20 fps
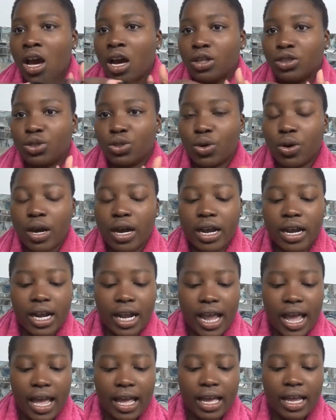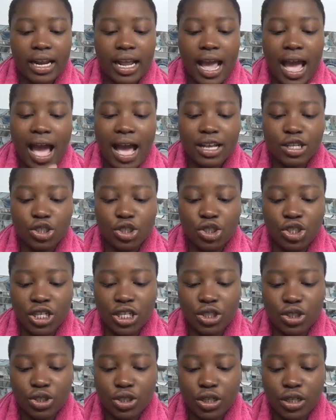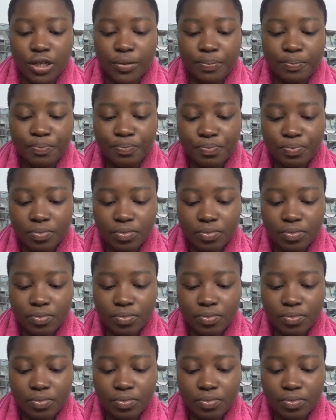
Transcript: adore, and it has ginger